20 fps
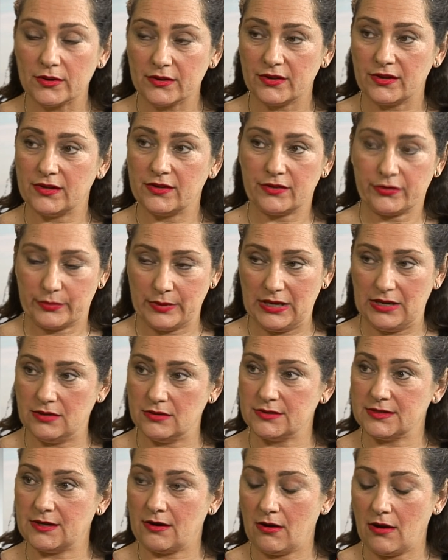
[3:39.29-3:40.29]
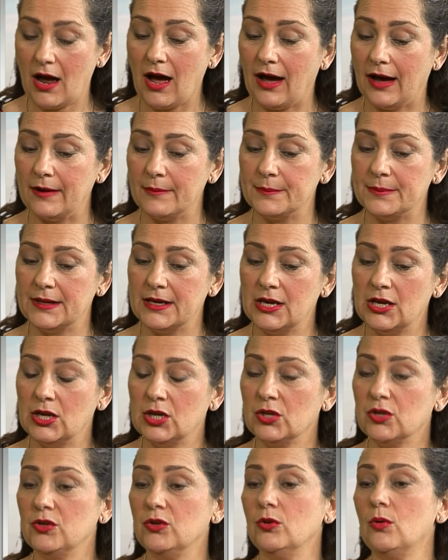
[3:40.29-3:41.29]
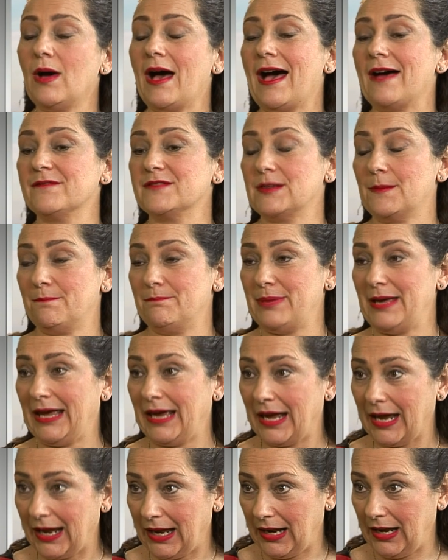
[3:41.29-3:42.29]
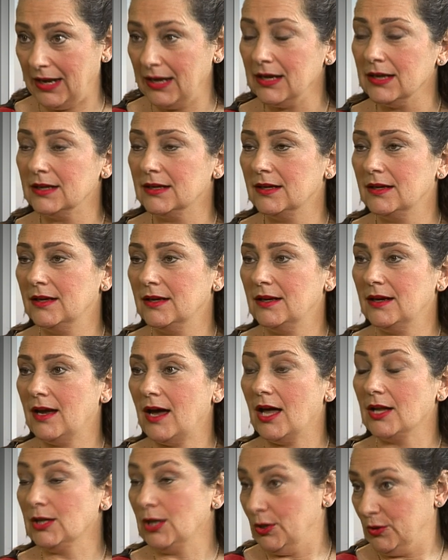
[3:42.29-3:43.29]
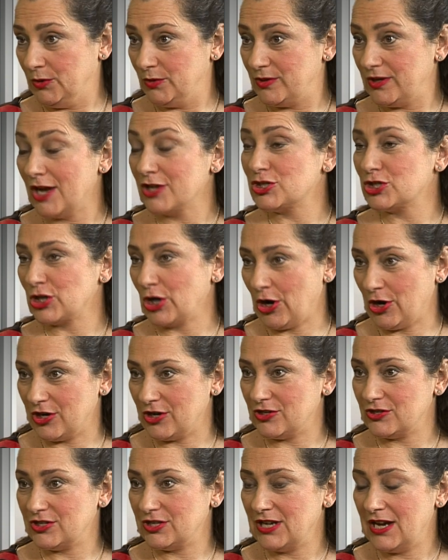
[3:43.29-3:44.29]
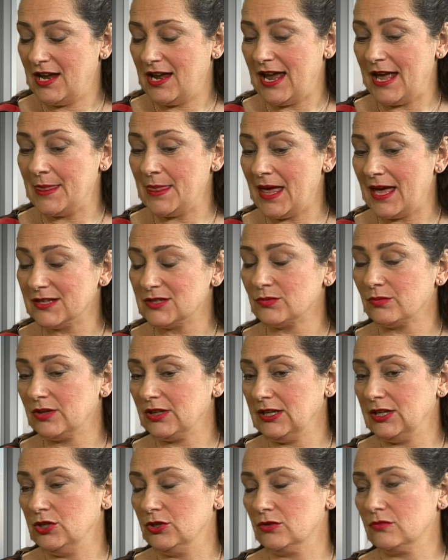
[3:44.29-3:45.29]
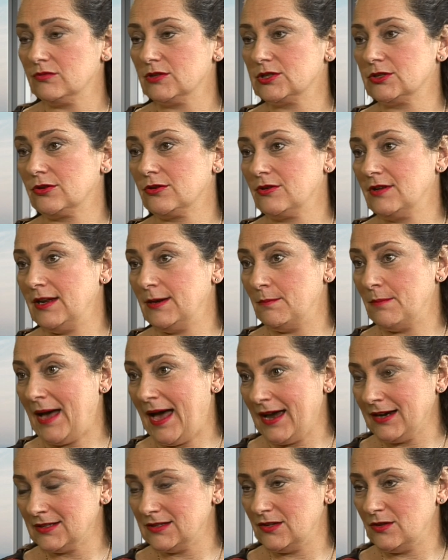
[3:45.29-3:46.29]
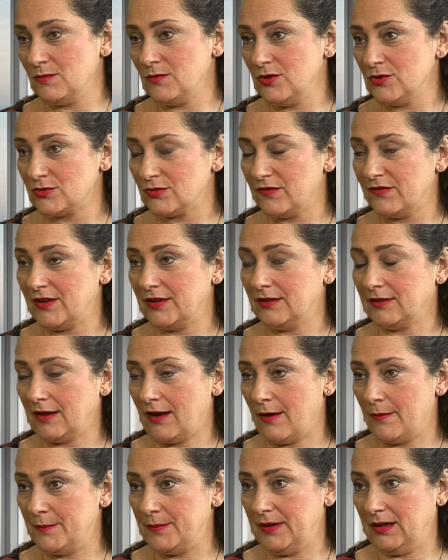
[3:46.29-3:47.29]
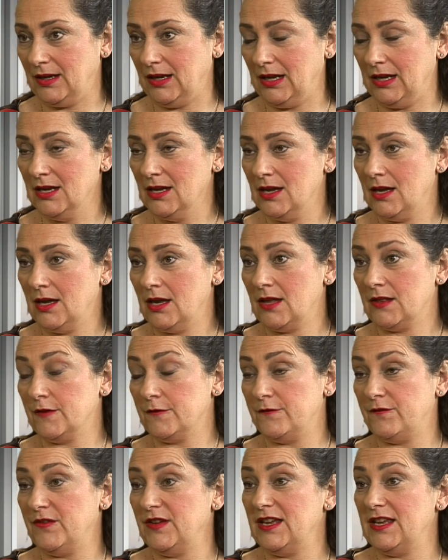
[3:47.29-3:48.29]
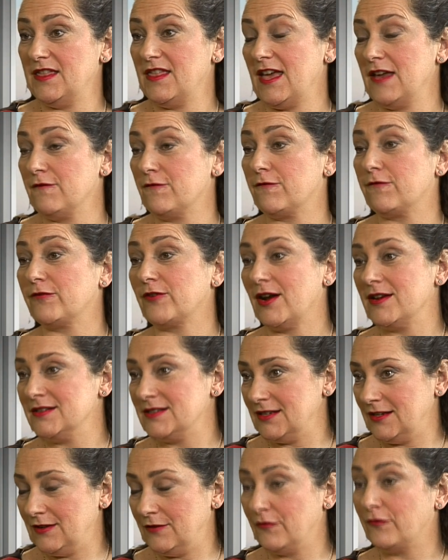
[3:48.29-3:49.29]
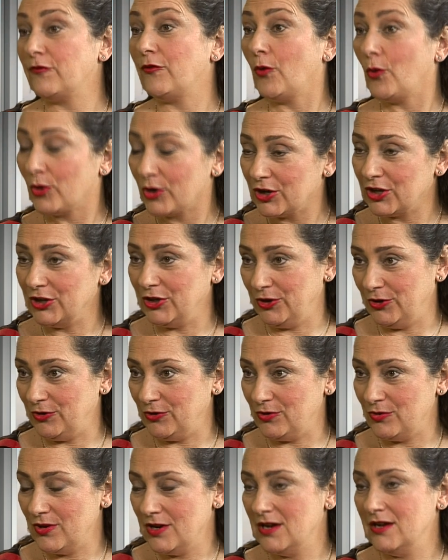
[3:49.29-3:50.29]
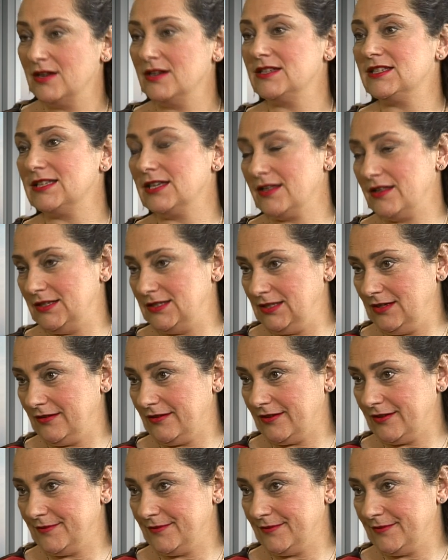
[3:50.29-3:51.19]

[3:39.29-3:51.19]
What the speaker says: the 3 years are up, you have to pay a load, a charge. And that's really, you're returning back to the mutual fund company the fee they fronted for you to the dealer.